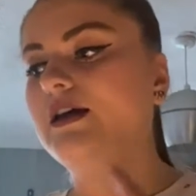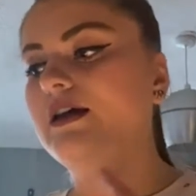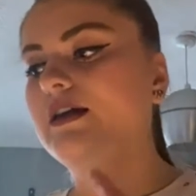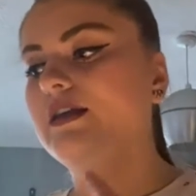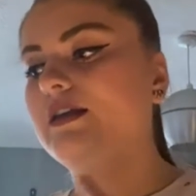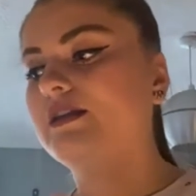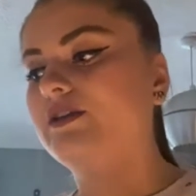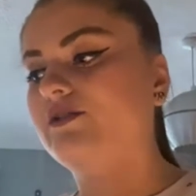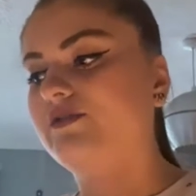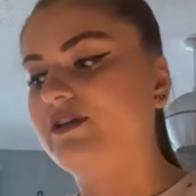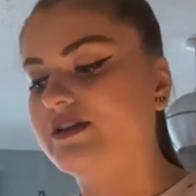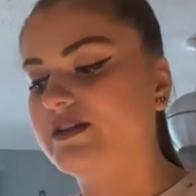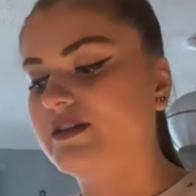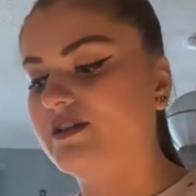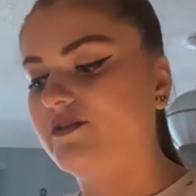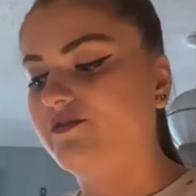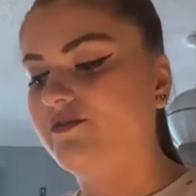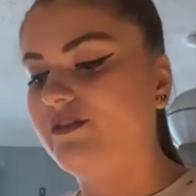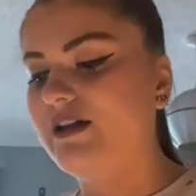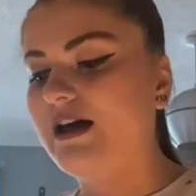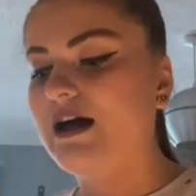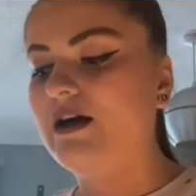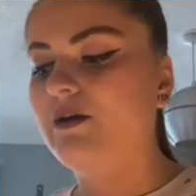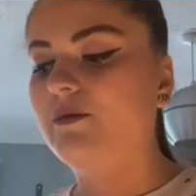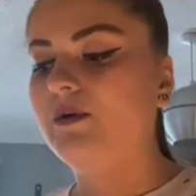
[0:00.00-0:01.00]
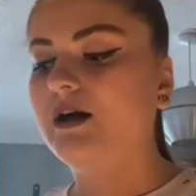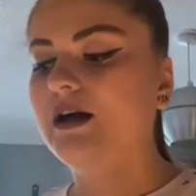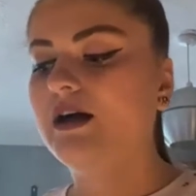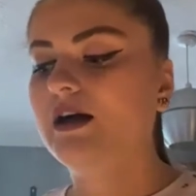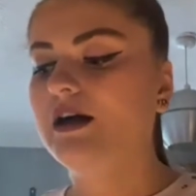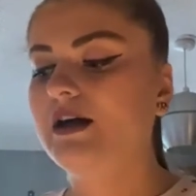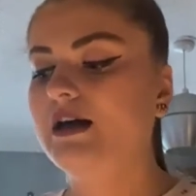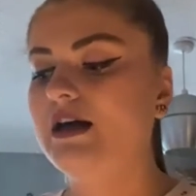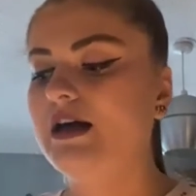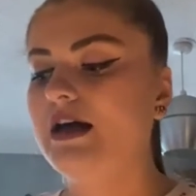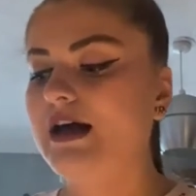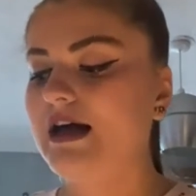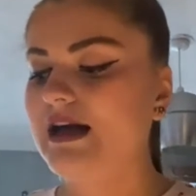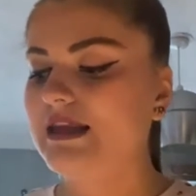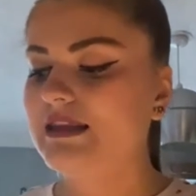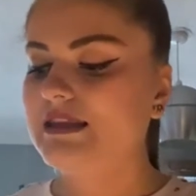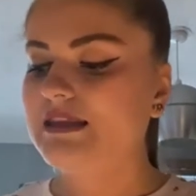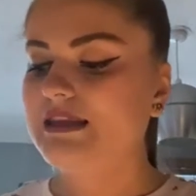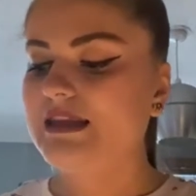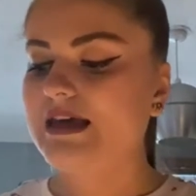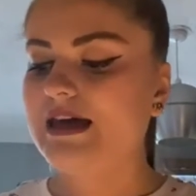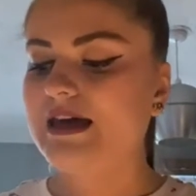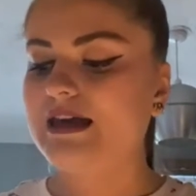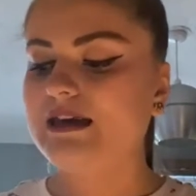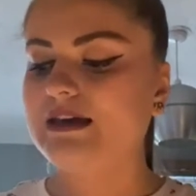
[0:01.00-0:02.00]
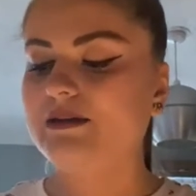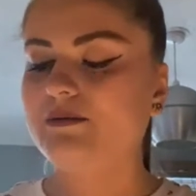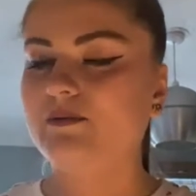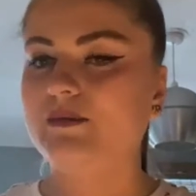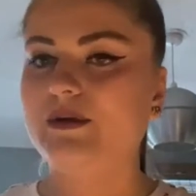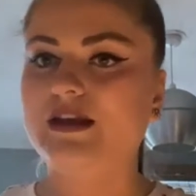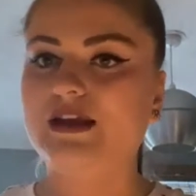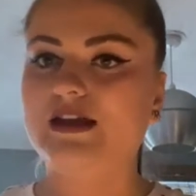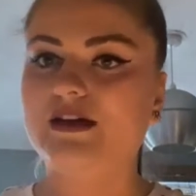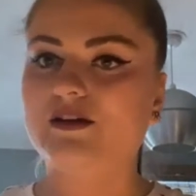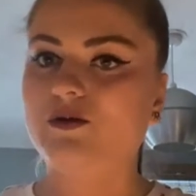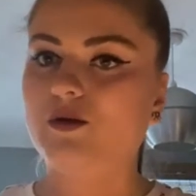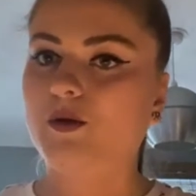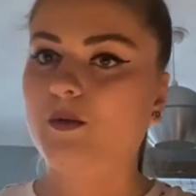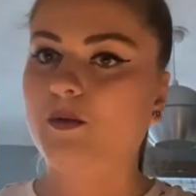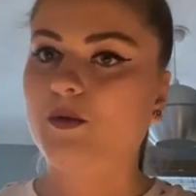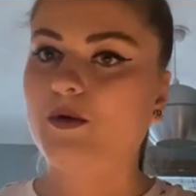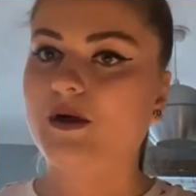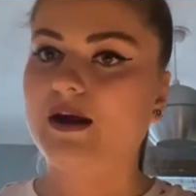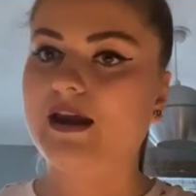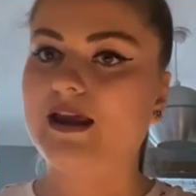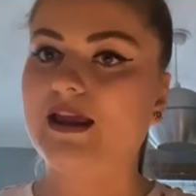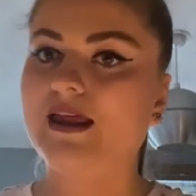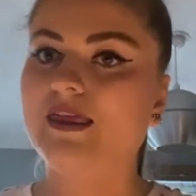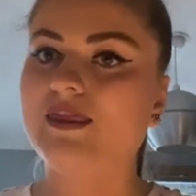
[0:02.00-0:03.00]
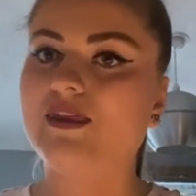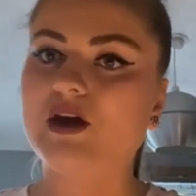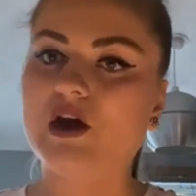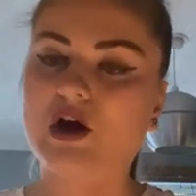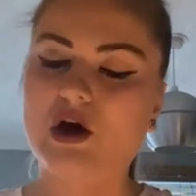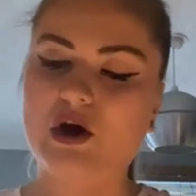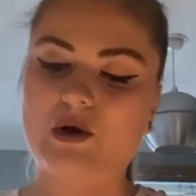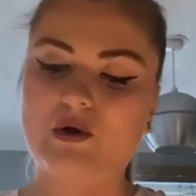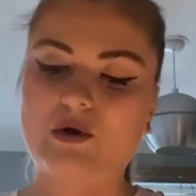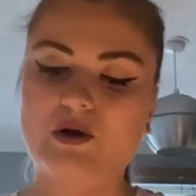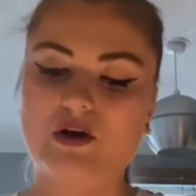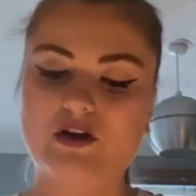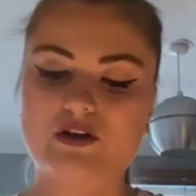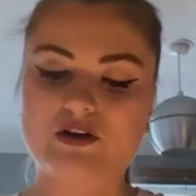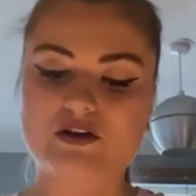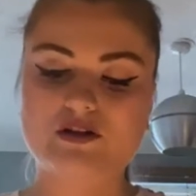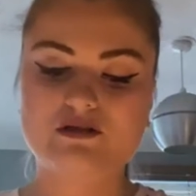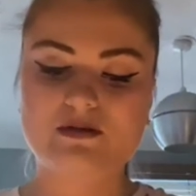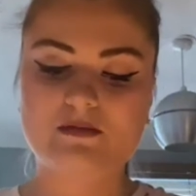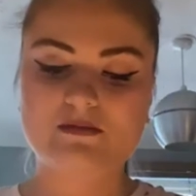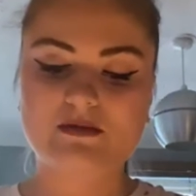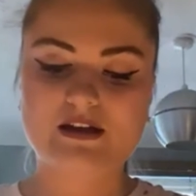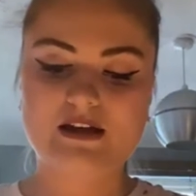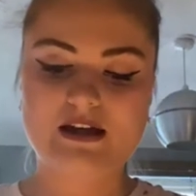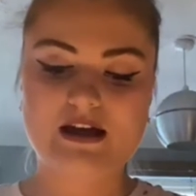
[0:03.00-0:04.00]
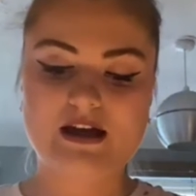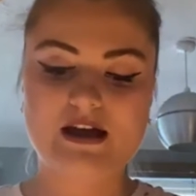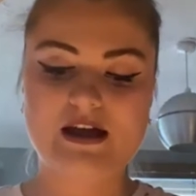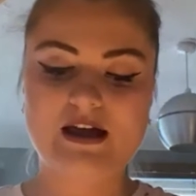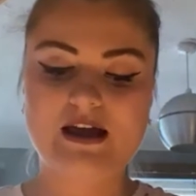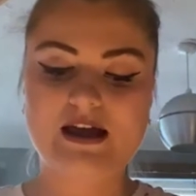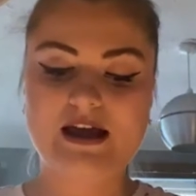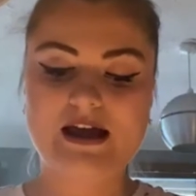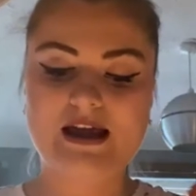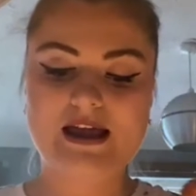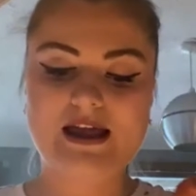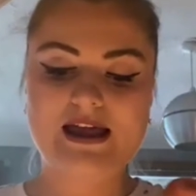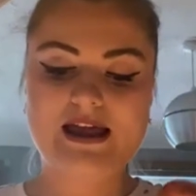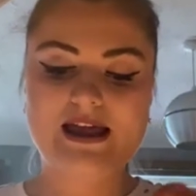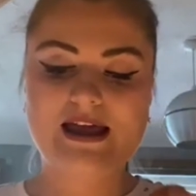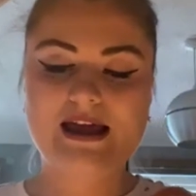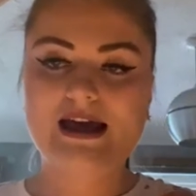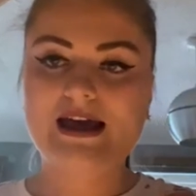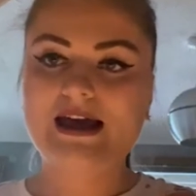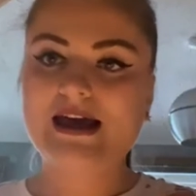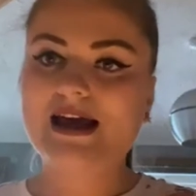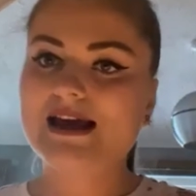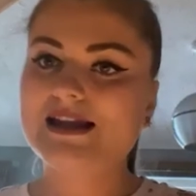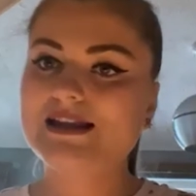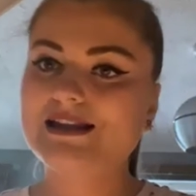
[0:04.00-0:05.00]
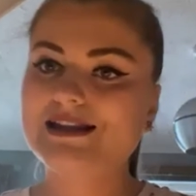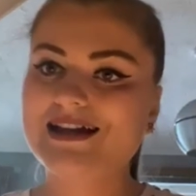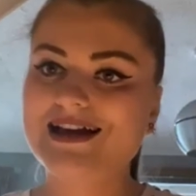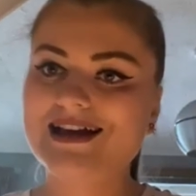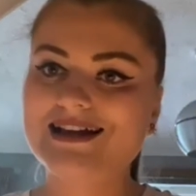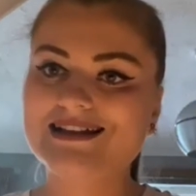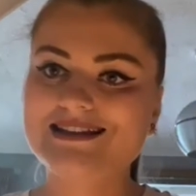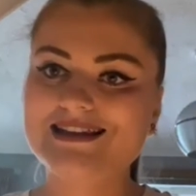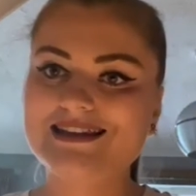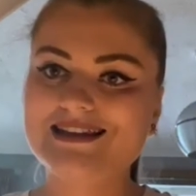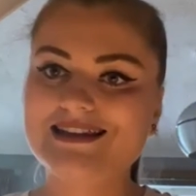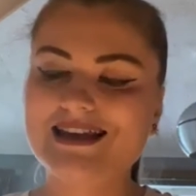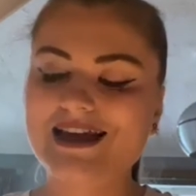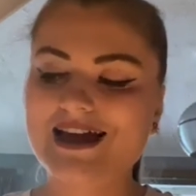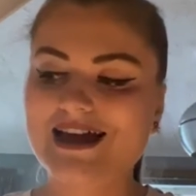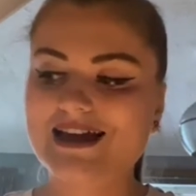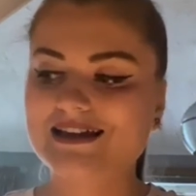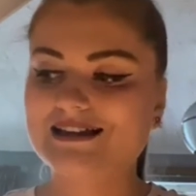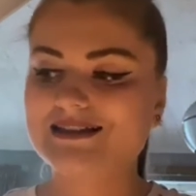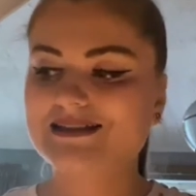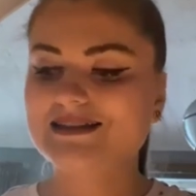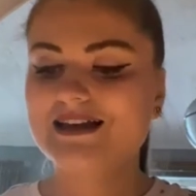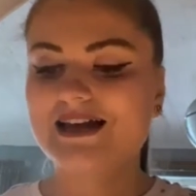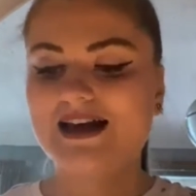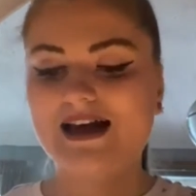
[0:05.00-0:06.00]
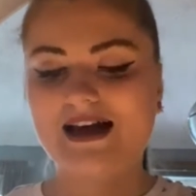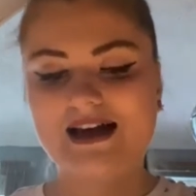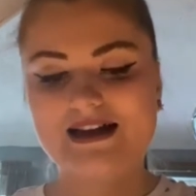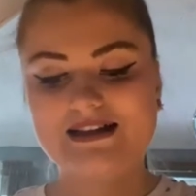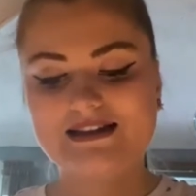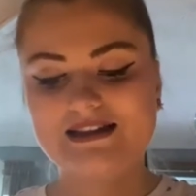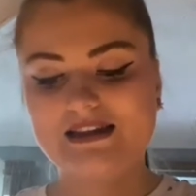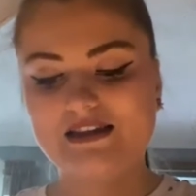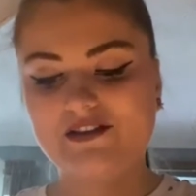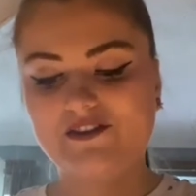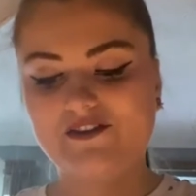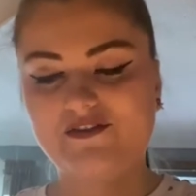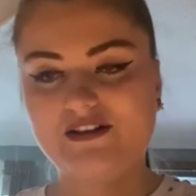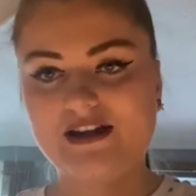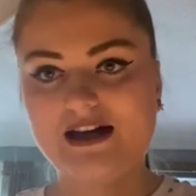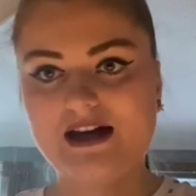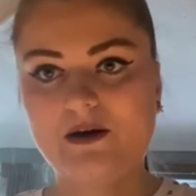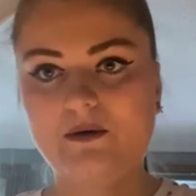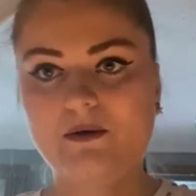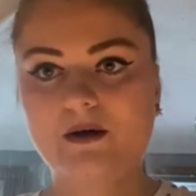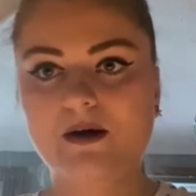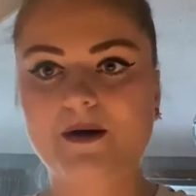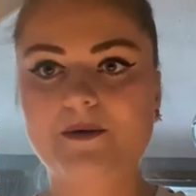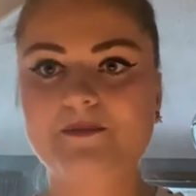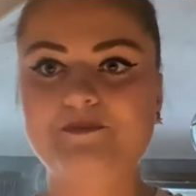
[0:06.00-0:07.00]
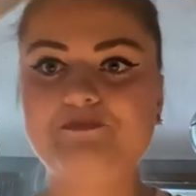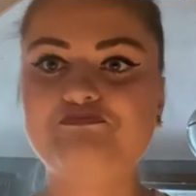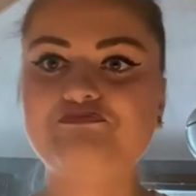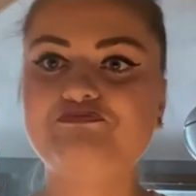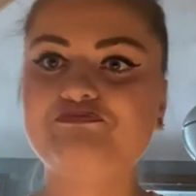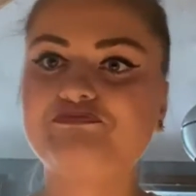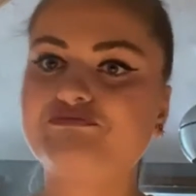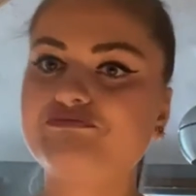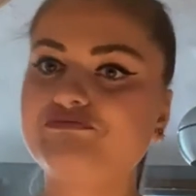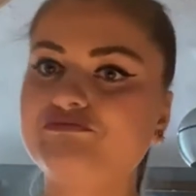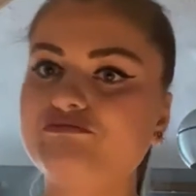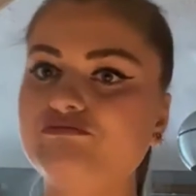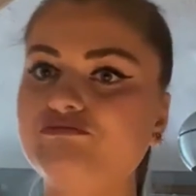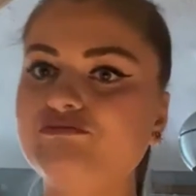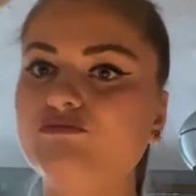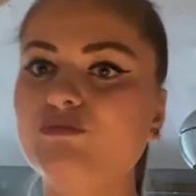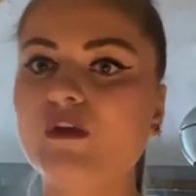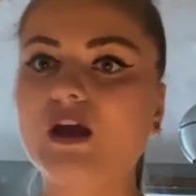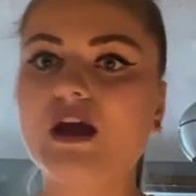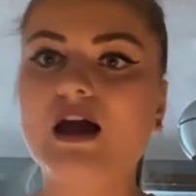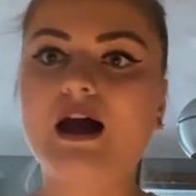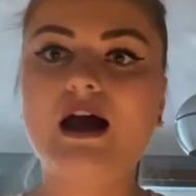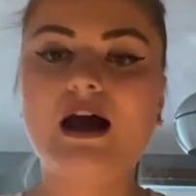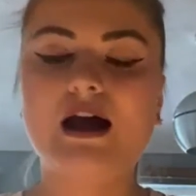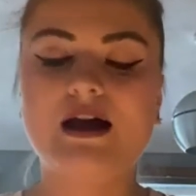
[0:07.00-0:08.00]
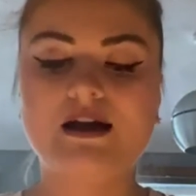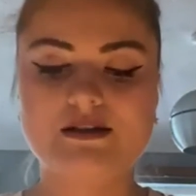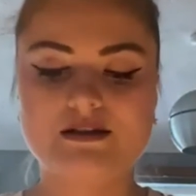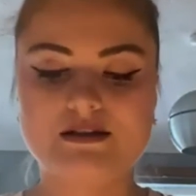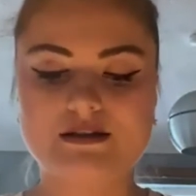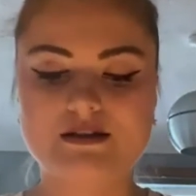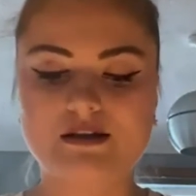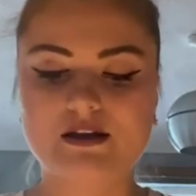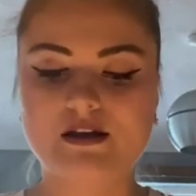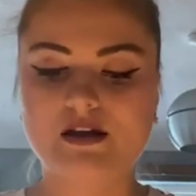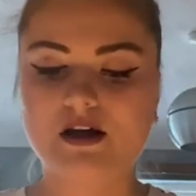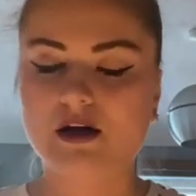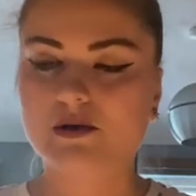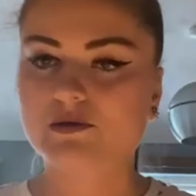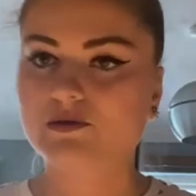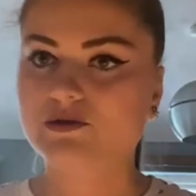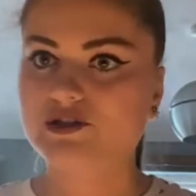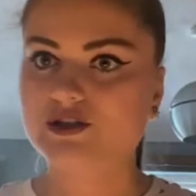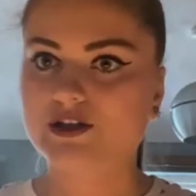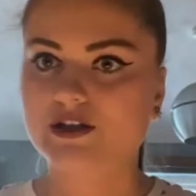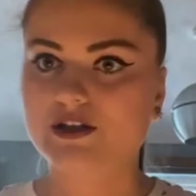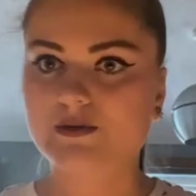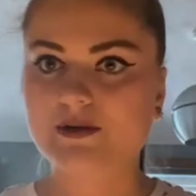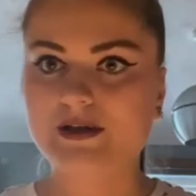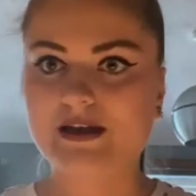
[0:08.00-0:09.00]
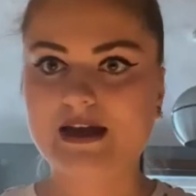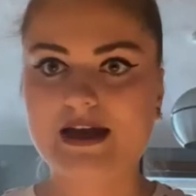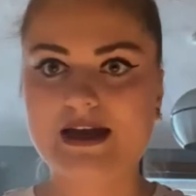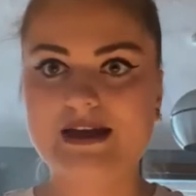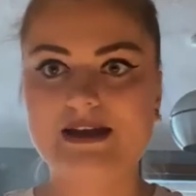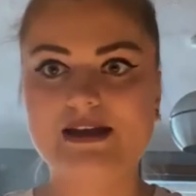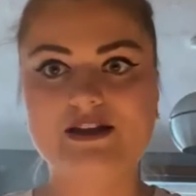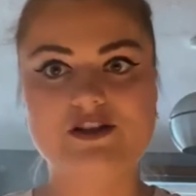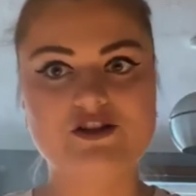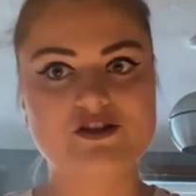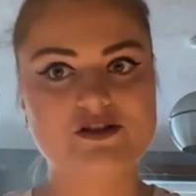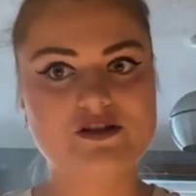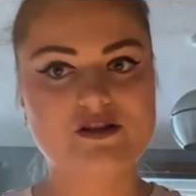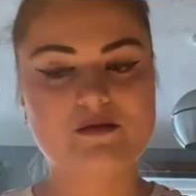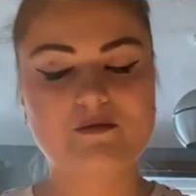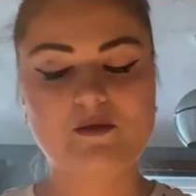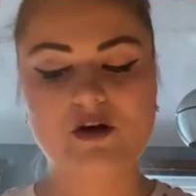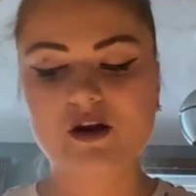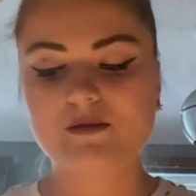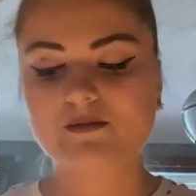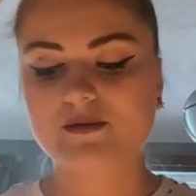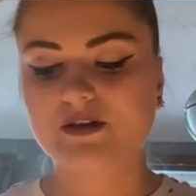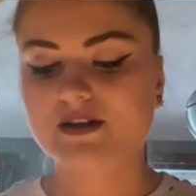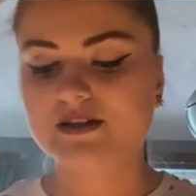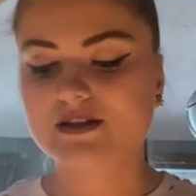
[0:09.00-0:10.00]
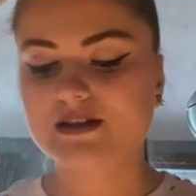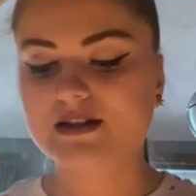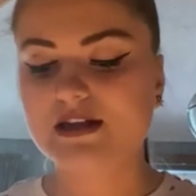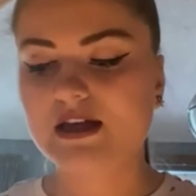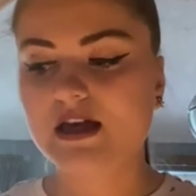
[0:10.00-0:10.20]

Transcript: the rest of the flour. And then we incorporate the cocoa. So I'm gonna add in the eggs, add in the flour, and I will show you again in just a moment.